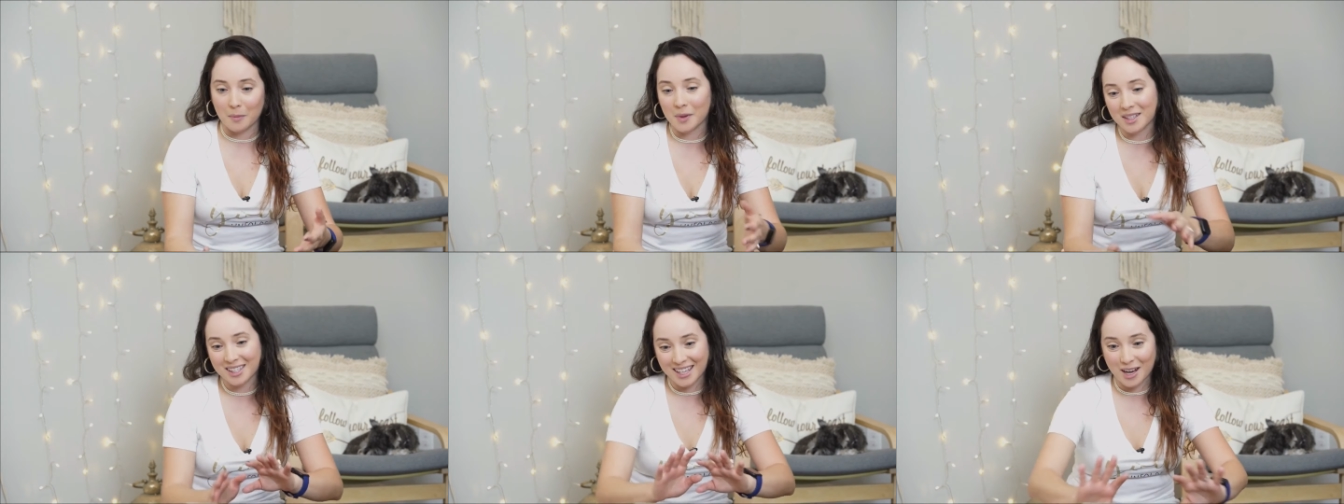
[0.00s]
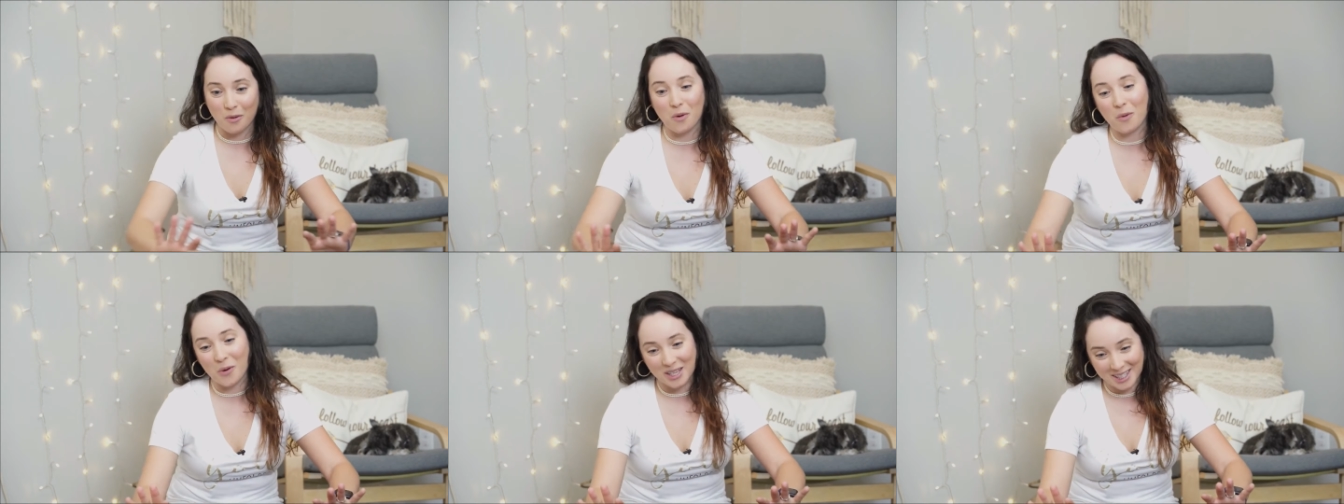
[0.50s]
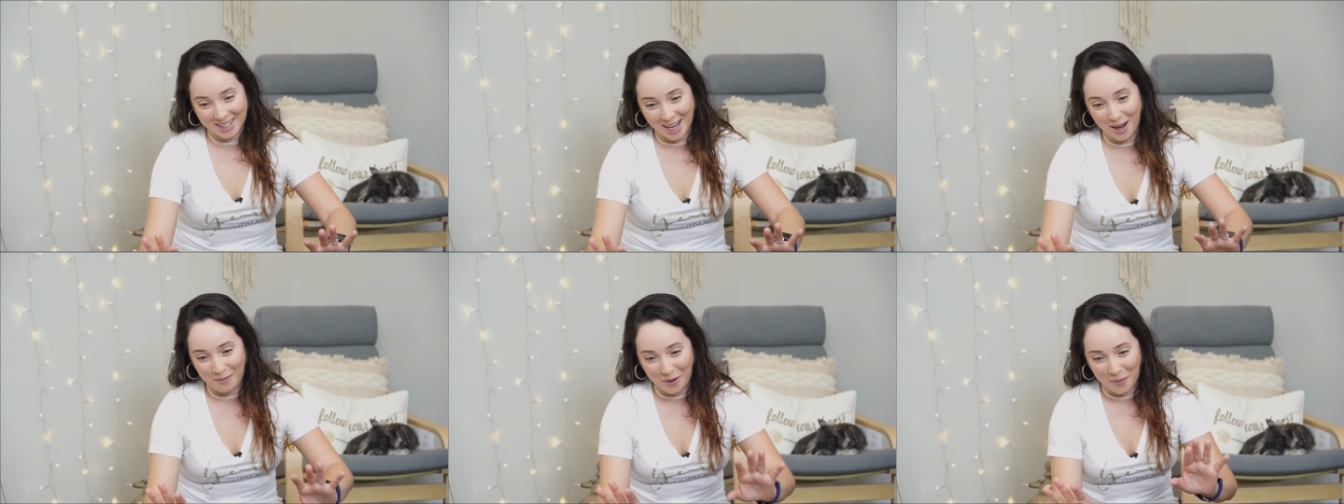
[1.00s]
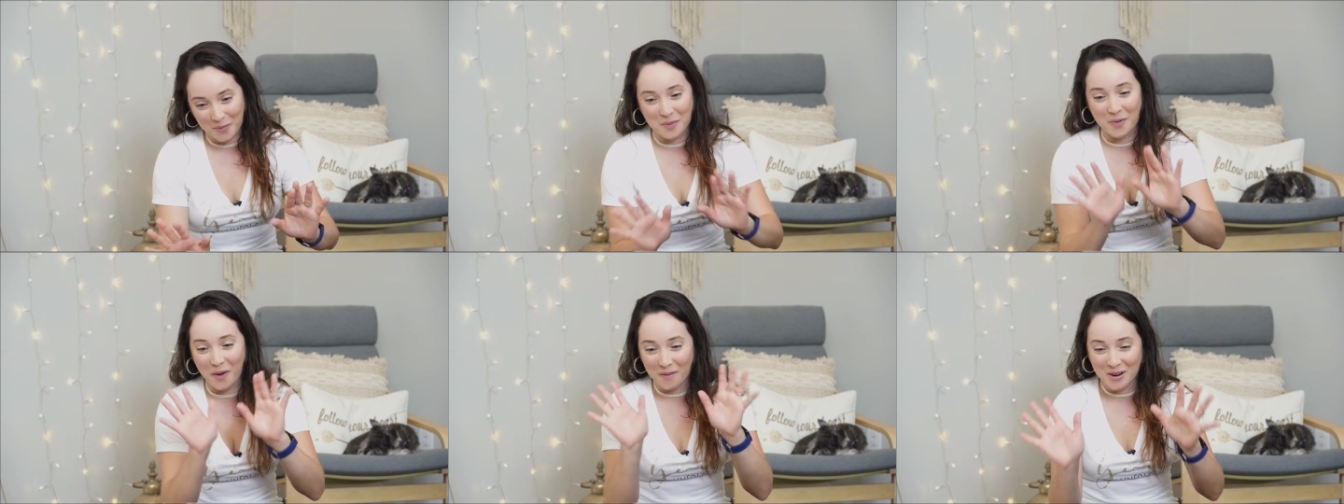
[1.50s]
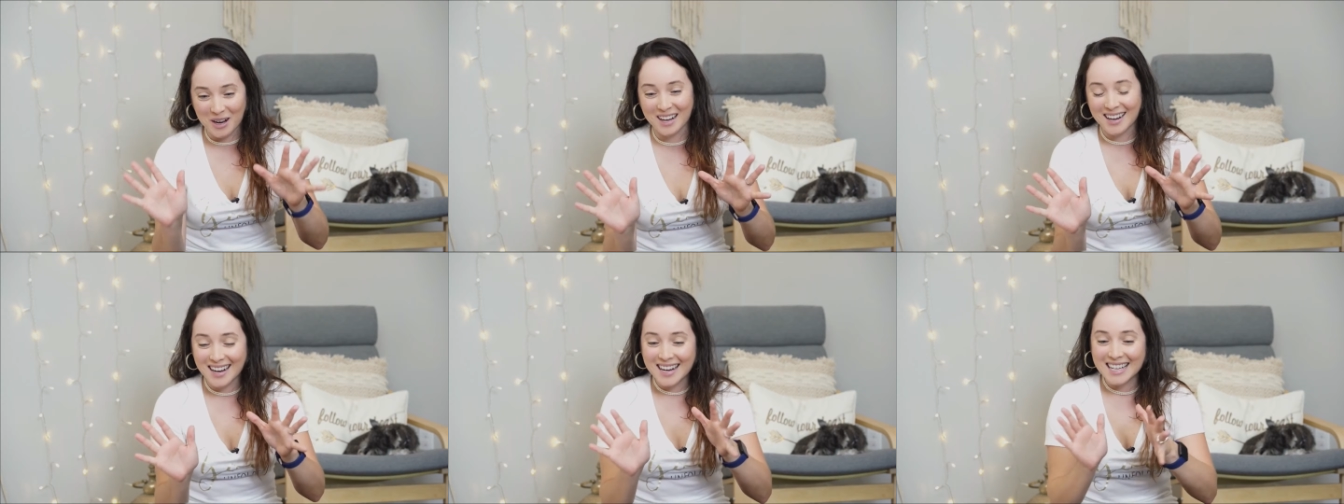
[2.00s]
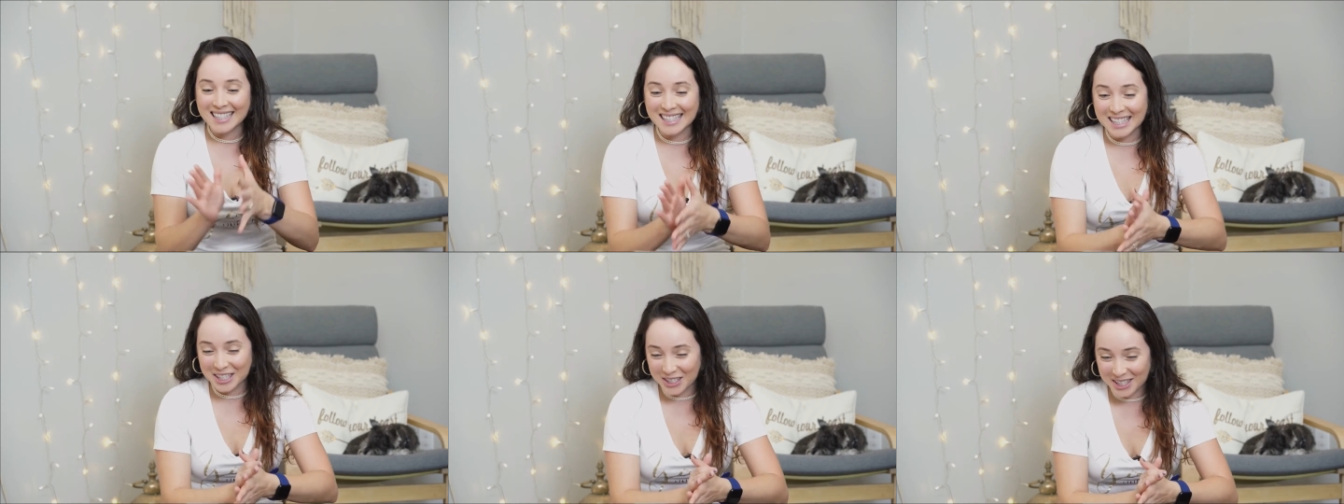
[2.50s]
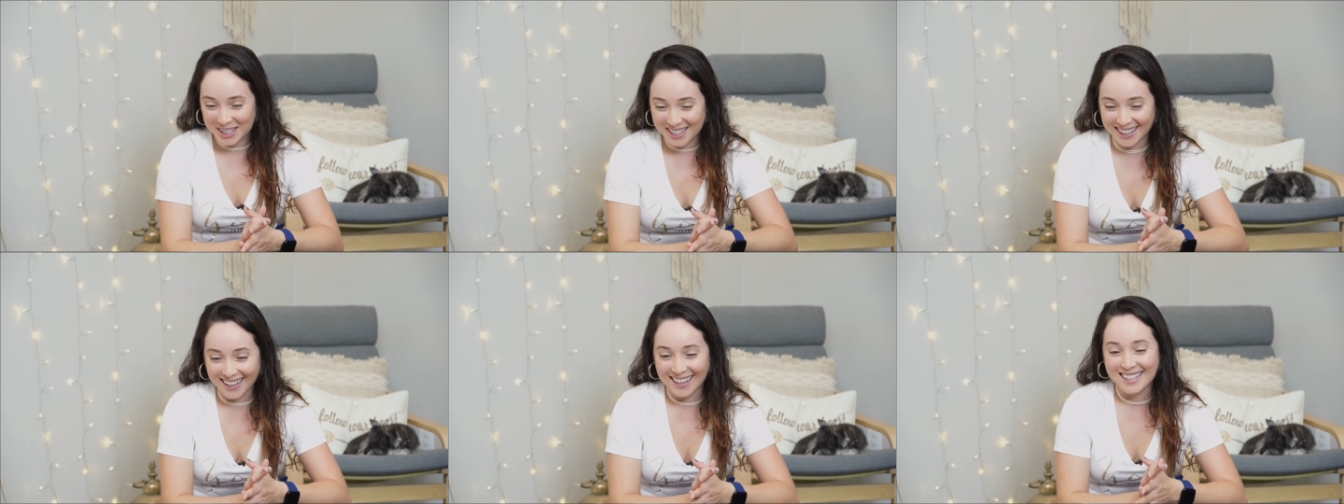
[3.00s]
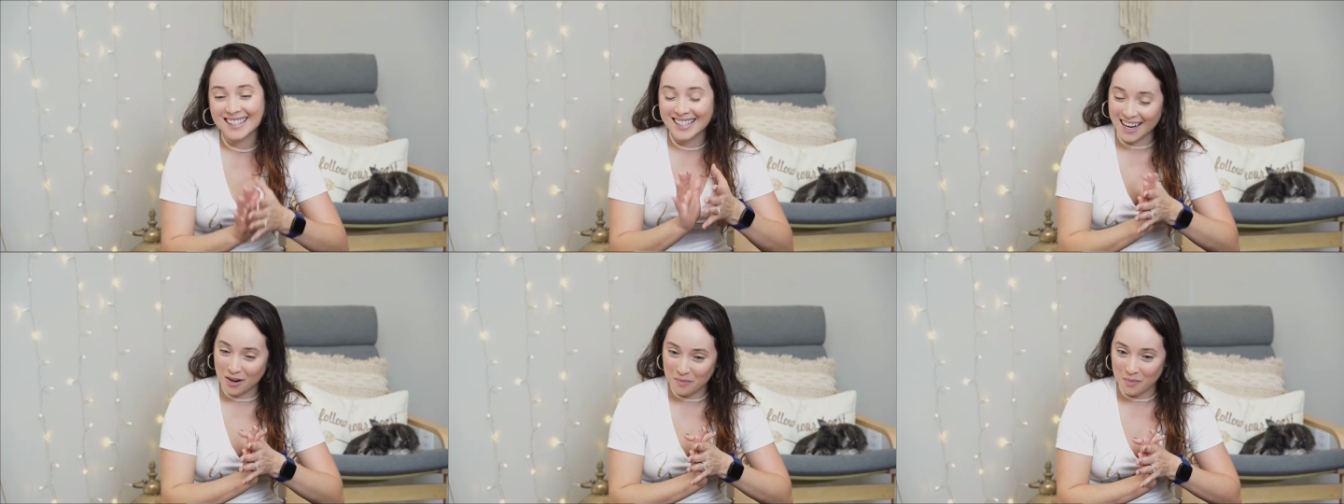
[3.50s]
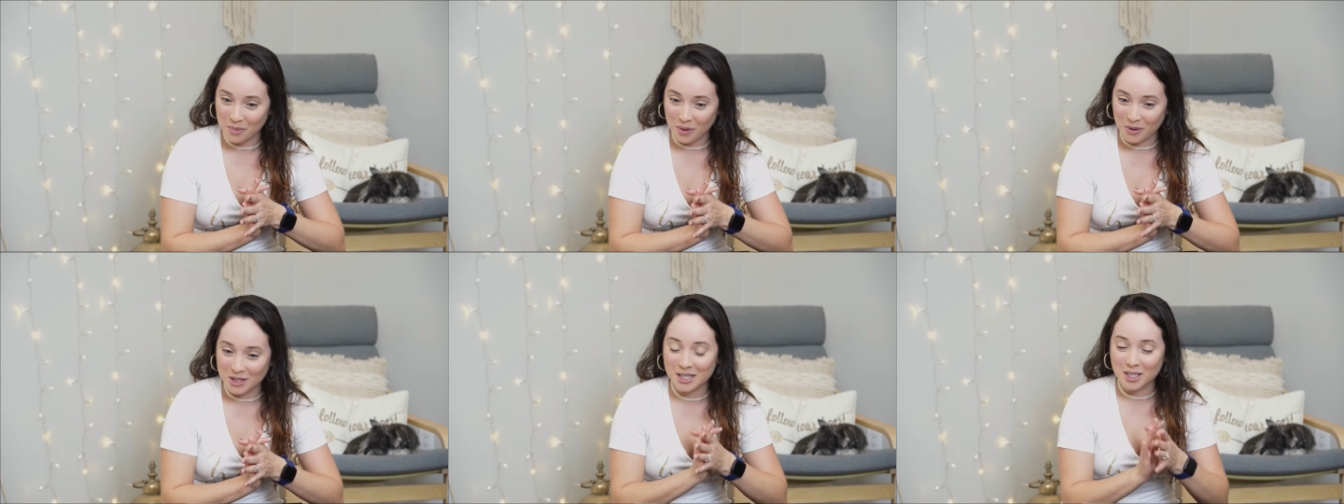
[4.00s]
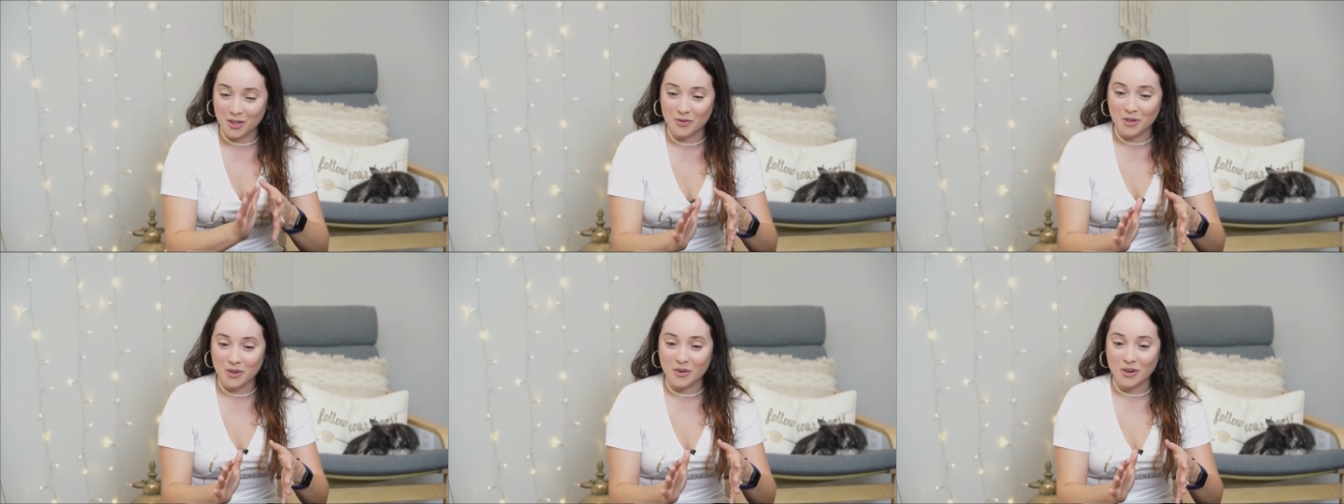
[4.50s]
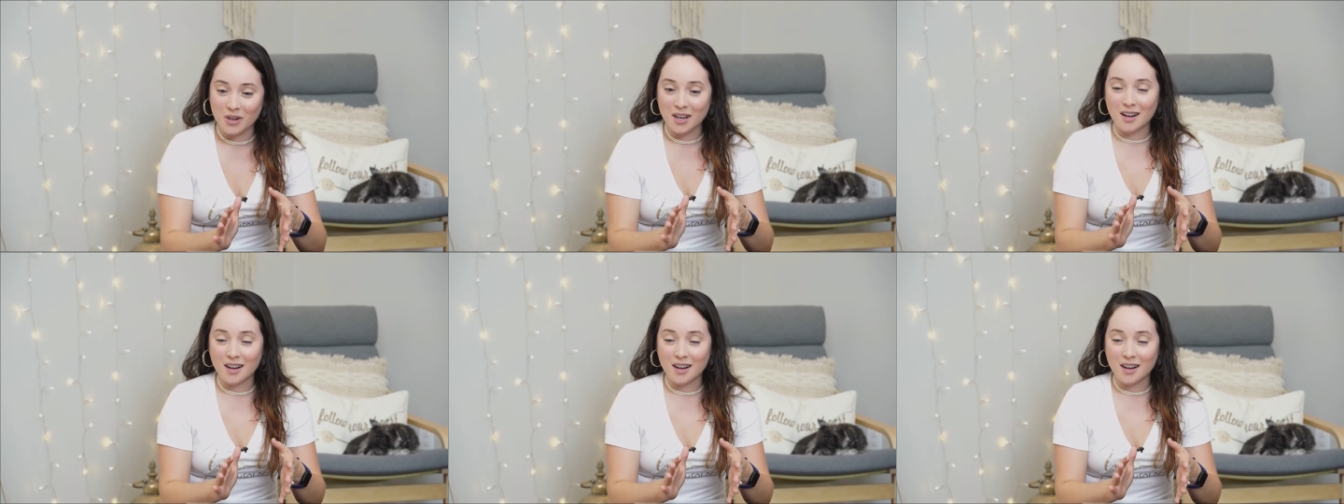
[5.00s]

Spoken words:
I'm not saying I won't waste time on people, but this is just an example to give you